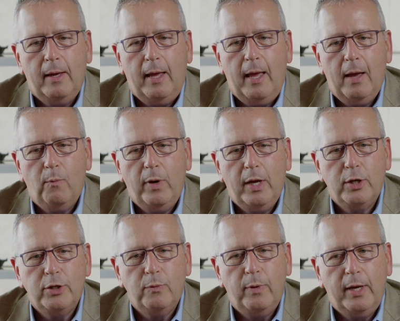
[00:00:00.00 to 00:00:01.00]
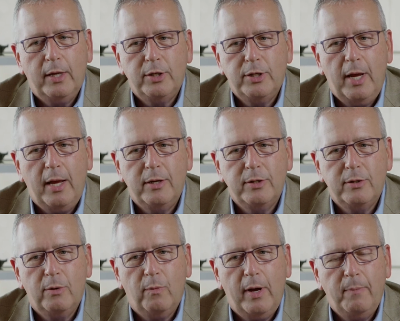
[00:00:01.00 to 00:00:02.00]
and we can change
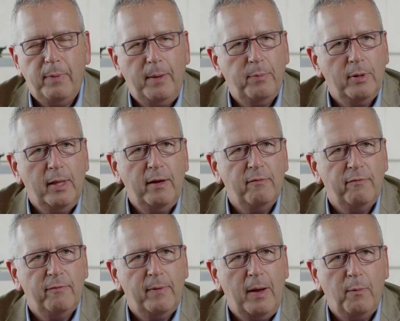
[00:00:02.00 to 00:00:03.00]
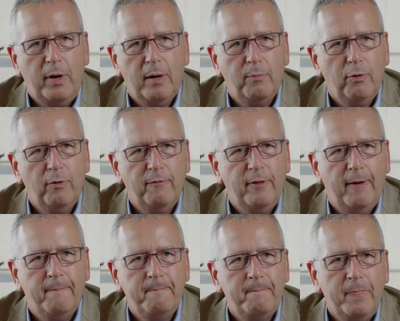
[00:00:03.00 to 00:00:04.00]
the way people live, and we can improve
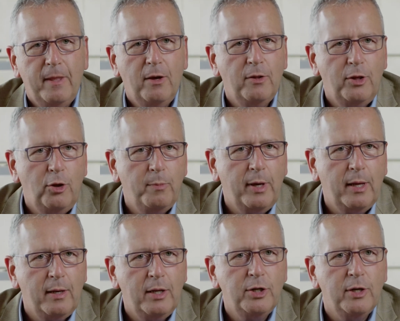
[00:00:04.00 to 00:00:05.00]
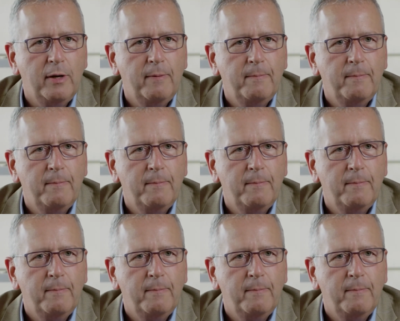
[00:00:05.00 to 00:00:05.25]
the human condition.